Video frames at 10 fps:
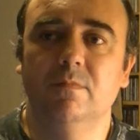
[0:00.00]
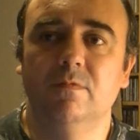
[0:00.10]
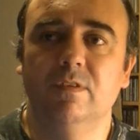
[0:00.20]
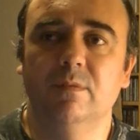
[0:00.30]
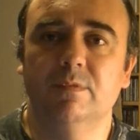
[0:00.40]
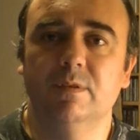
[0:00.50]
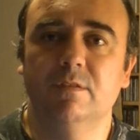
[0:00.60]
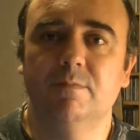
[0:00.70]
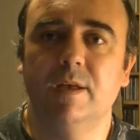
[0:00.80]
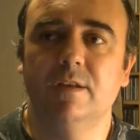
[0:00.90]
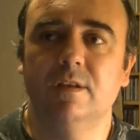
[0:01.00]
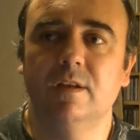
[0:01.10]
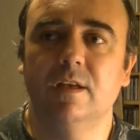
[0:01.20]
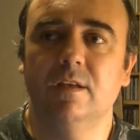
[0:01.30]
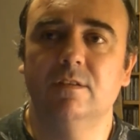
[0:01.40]
films in Spanish, and
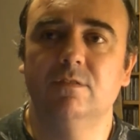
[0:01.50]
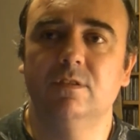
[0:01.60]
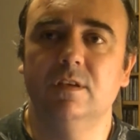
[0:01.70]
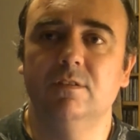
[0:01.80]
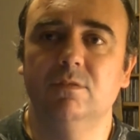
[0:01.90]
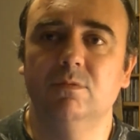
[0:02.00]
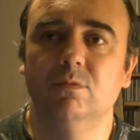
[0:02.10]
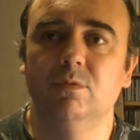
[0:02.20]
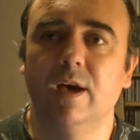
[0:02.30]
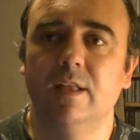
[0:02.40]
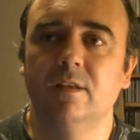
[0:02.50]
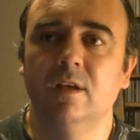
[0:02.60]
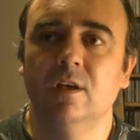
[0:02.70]
it's not easy to do that.